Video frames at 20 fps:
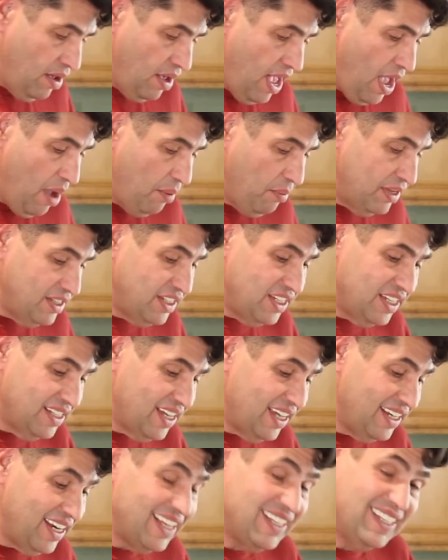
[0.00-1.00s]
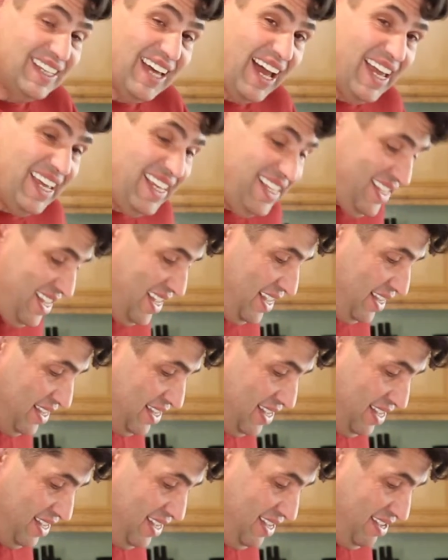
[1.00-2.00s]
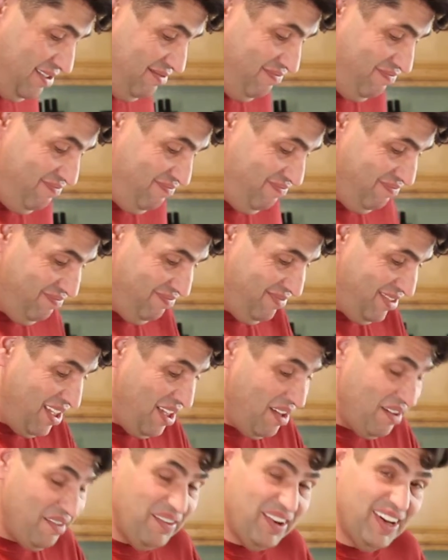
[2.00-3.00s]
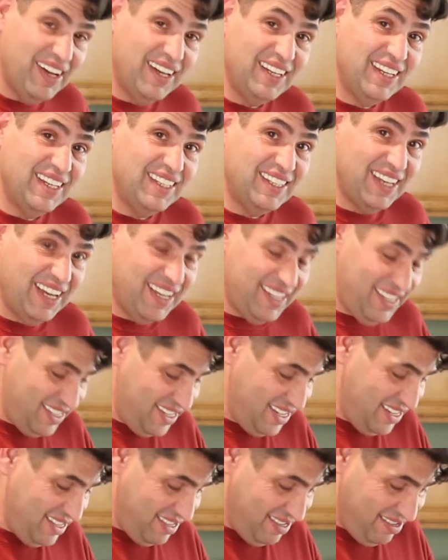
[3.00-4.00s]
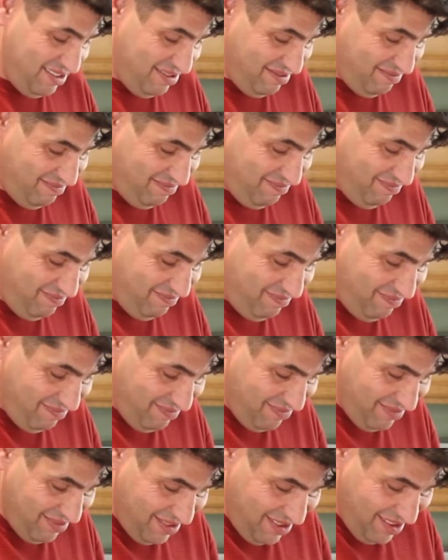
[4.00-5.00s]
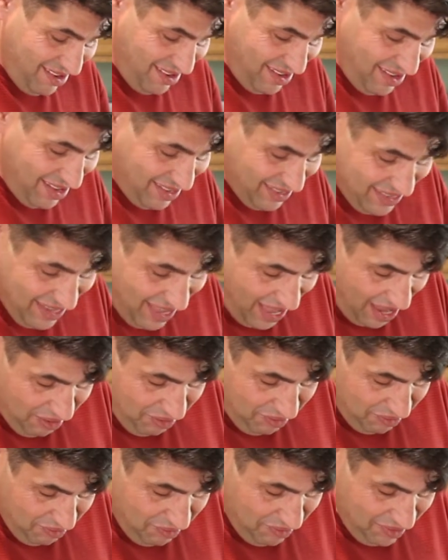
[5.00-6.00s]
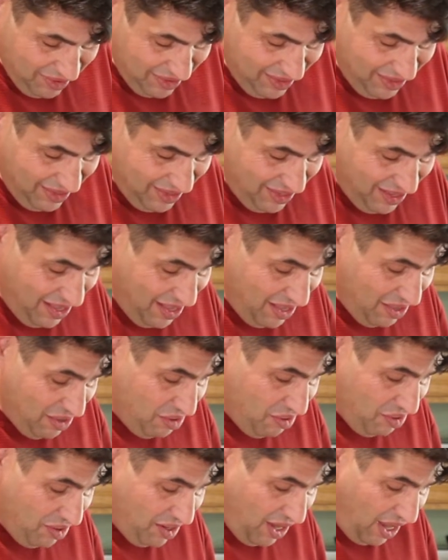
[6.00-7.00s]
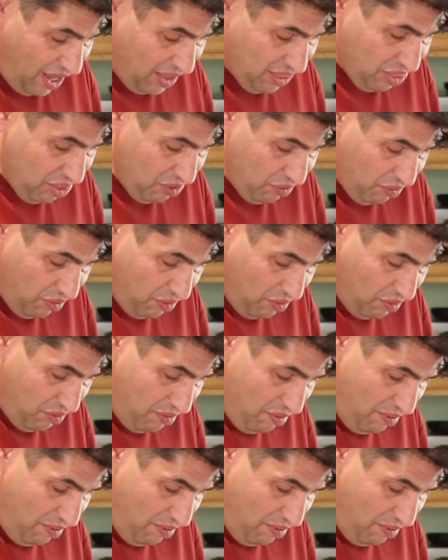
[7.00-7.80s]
And we're just gonna dice it. We're gonna dice it. Now, you cut through,